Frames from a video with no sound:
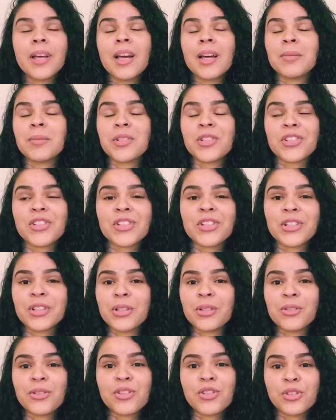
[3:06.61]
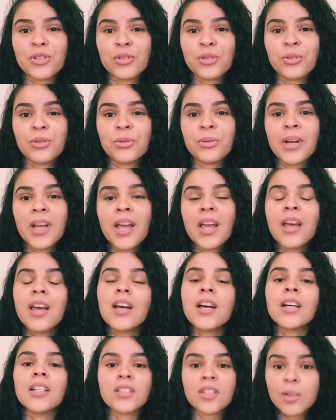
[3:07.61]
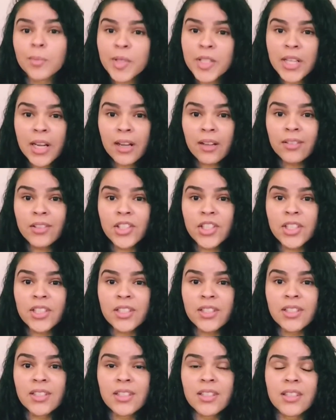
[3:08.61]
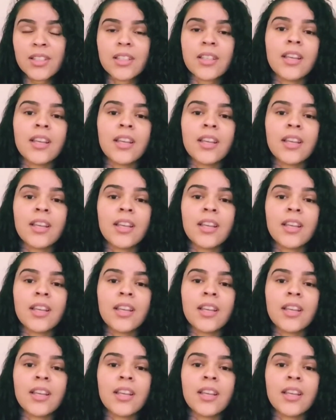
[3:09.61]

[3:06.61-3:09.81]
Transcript: I'm just gonna go to a dermatologist,